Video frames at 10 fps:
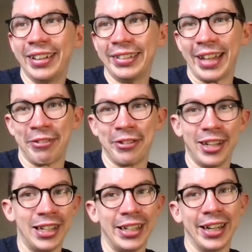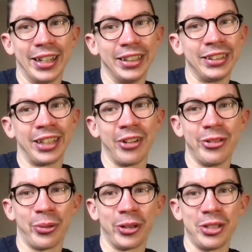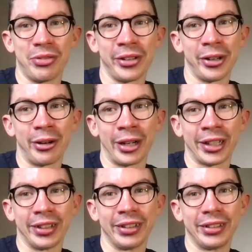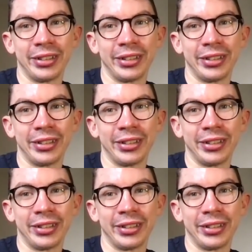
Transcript: definitely go with what you feel, I reckon.